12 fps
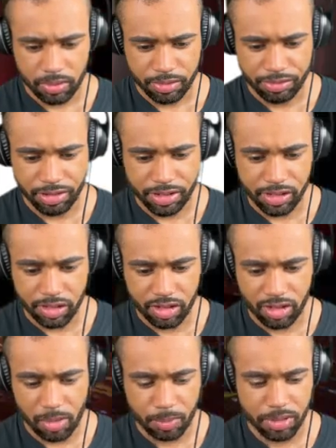Freddy,
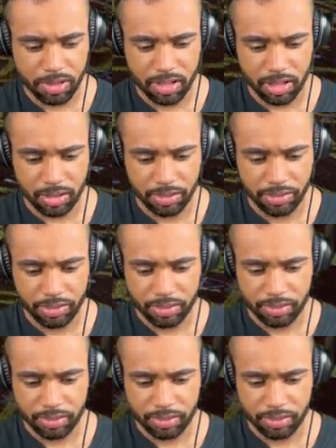stop yourself.